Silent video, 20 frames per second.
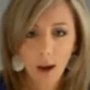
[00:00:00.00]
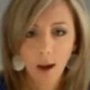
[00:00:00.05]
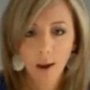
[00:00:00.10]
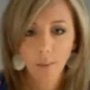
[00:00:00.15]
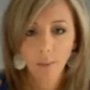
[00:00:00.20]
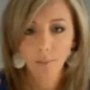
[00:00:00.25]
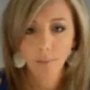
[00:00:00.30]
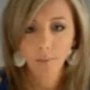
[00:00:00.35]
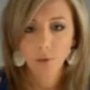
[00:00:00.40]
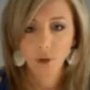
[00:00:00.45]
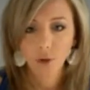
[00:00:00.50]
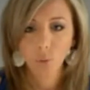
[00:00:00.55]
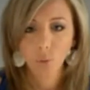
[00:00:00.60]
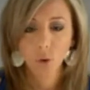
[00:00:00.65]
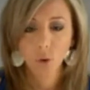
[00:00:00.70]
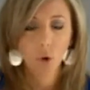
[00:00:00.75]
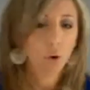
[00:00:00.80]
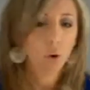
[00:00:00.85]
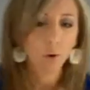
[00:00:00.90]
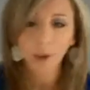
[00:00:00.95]
to
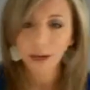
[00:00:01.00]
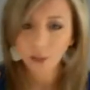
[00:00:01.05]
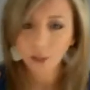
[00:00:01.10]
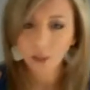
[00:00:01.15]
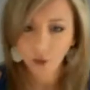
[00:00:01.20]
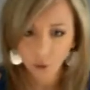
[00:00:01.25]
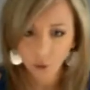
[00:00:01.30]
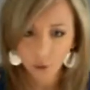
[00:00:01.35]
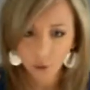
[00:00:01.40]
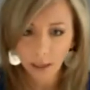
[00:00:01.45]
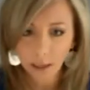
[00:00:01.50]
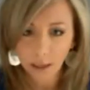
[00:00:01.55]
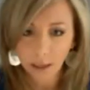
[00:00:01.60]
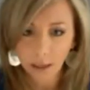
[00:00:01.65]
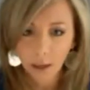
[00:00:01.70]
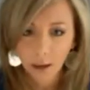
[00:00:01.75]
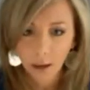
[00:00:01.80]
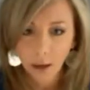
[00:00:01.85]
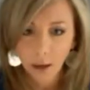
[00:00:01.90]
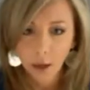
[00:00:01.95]
record my screen.